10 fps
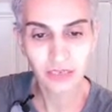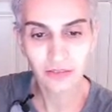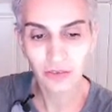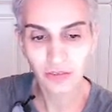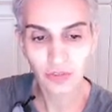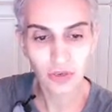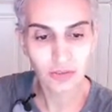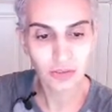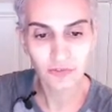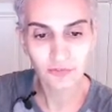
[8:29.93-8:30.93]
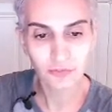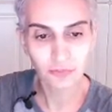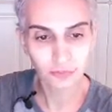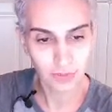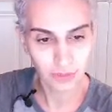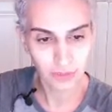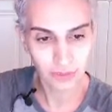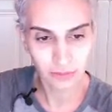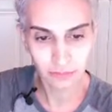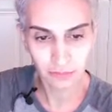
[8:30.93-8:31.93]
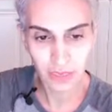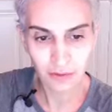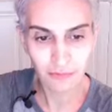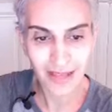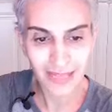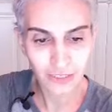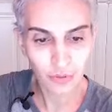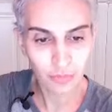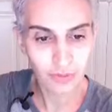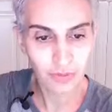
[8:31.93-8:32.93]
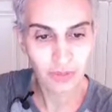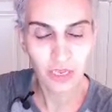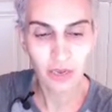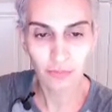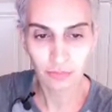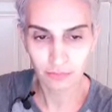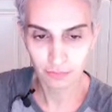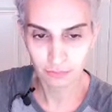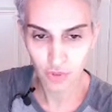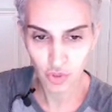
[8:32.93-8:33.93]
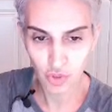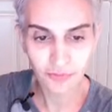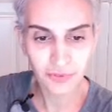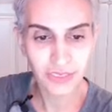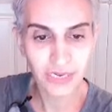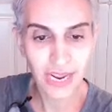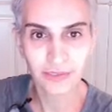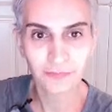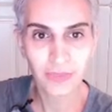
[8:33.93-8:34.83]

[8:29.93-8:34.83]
There are tons of um, valuable um, software and